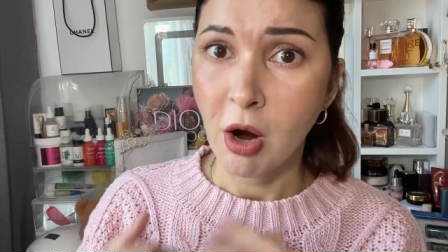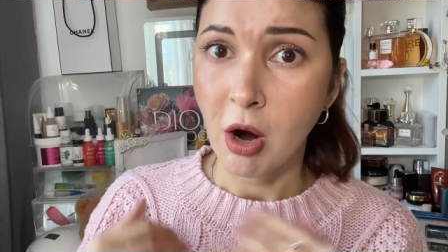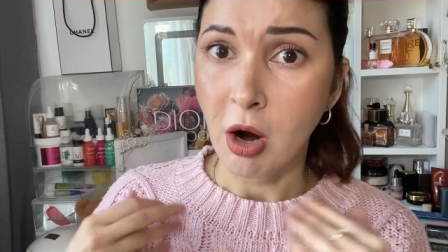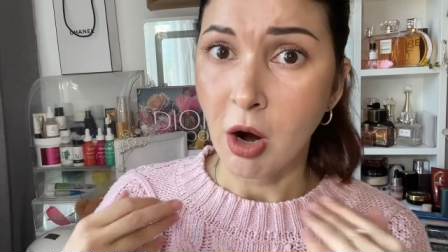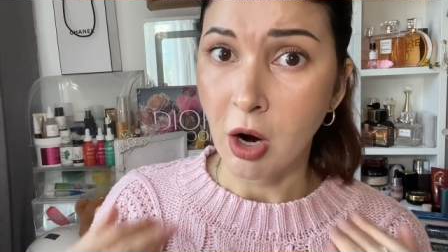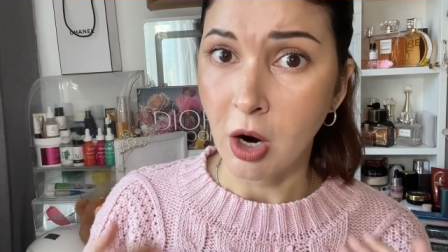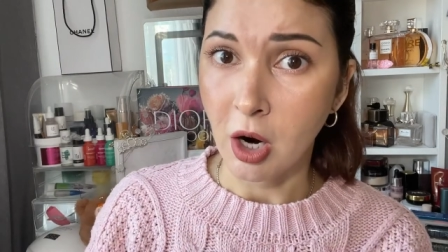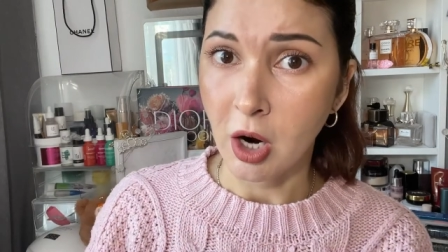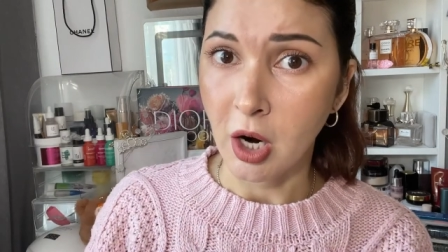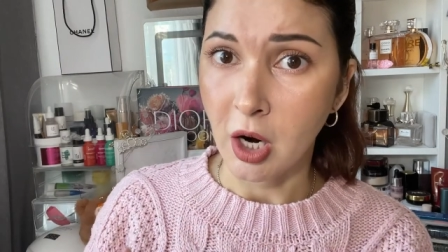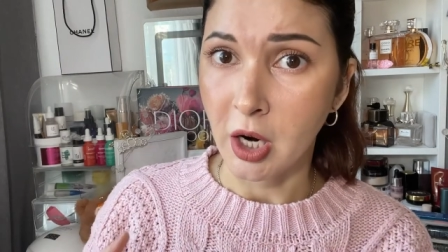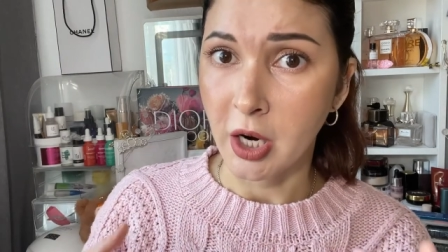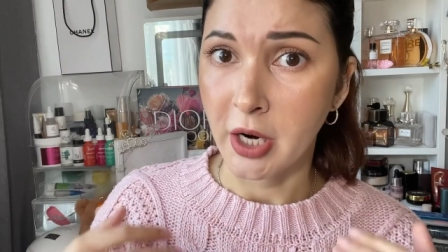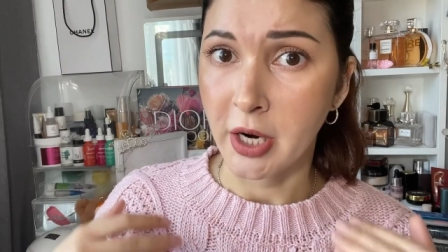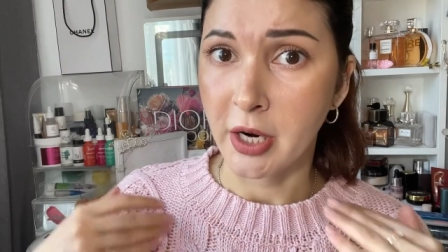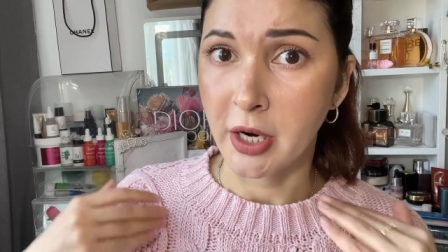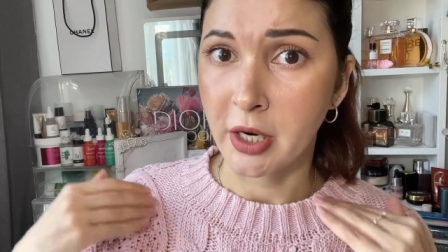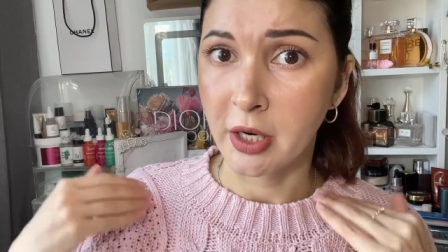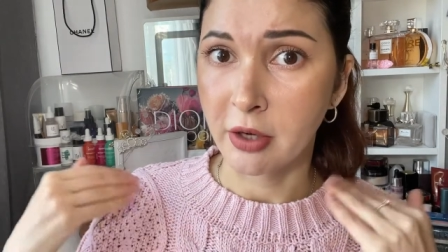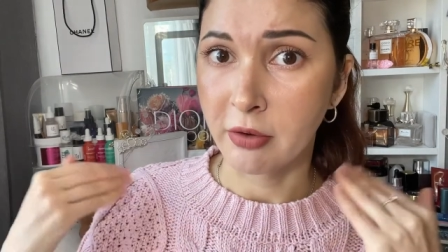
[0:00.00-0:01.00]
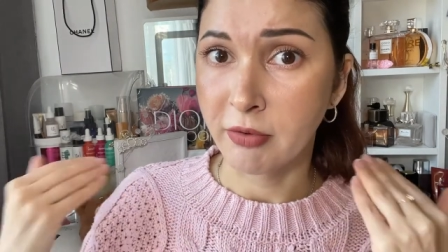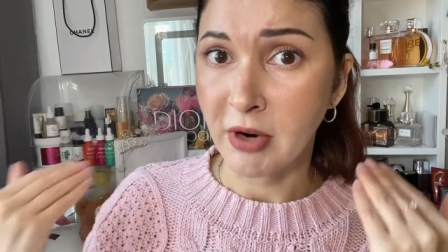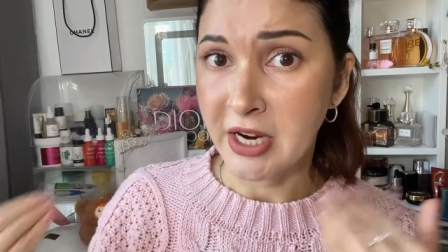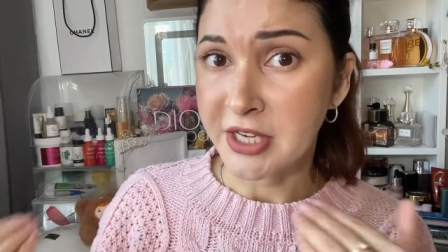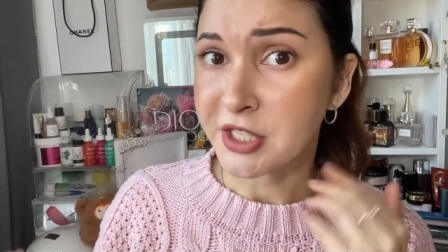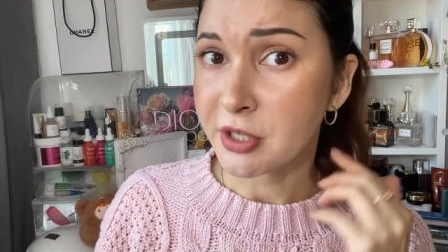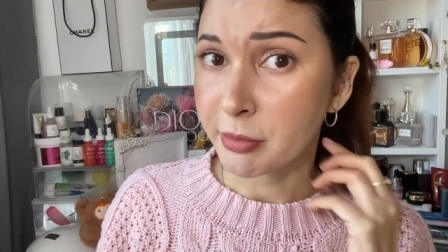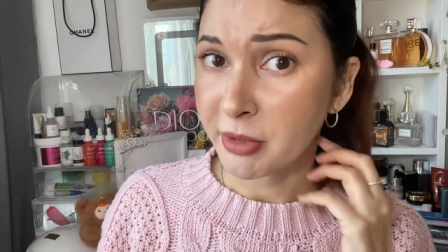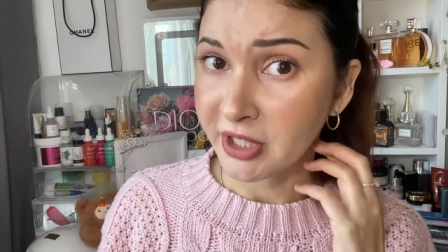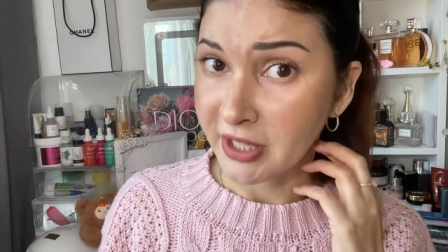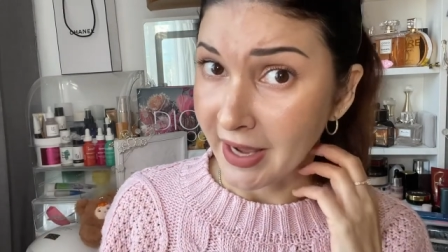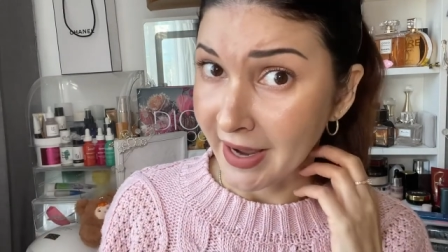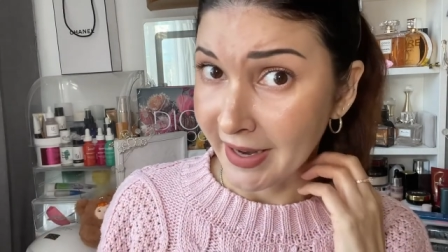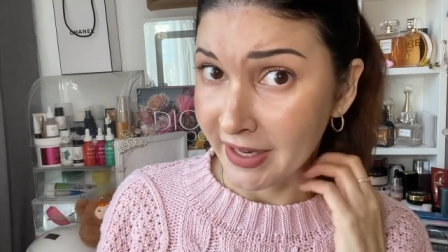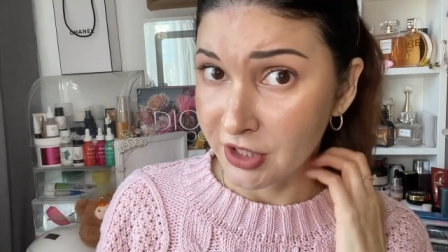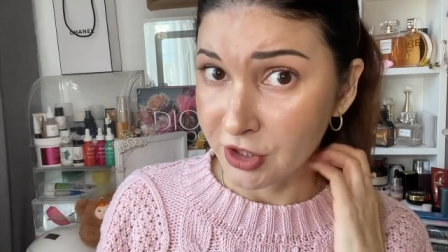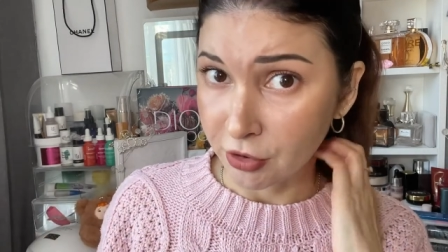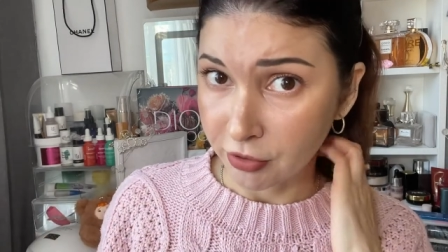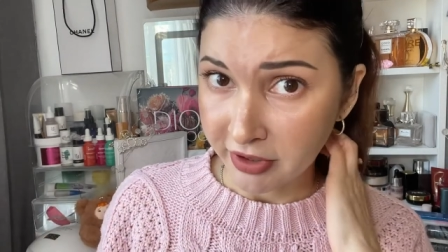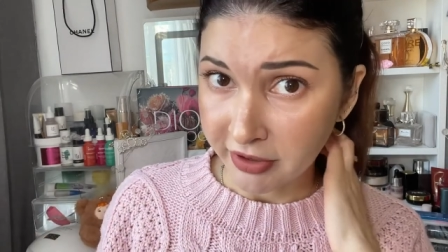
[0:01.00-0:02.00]
are vitamin A
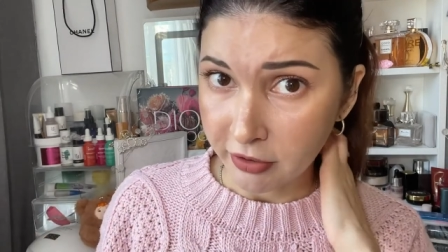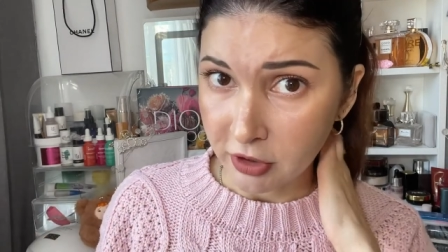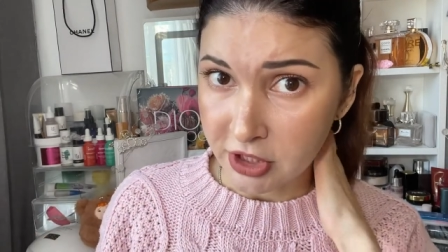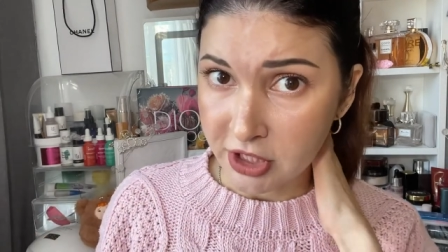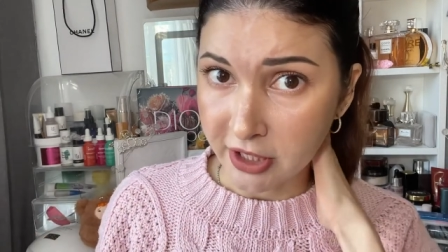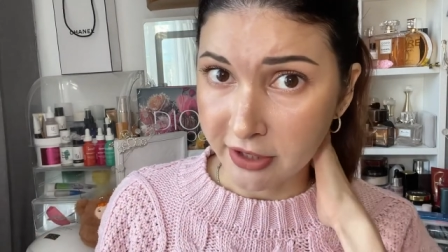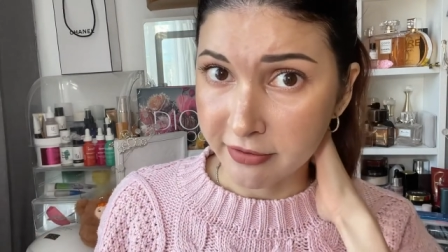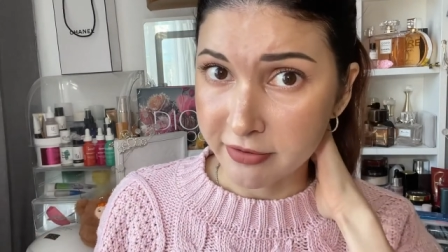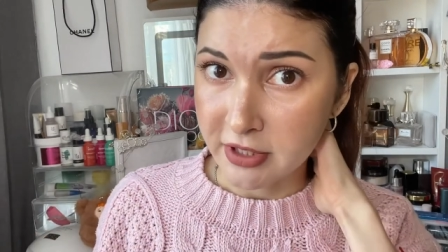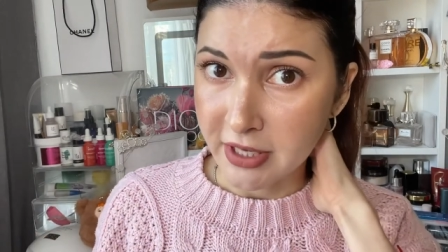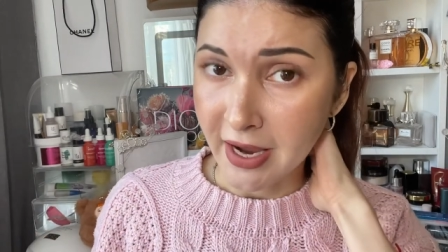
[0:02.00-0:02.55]
derivatives,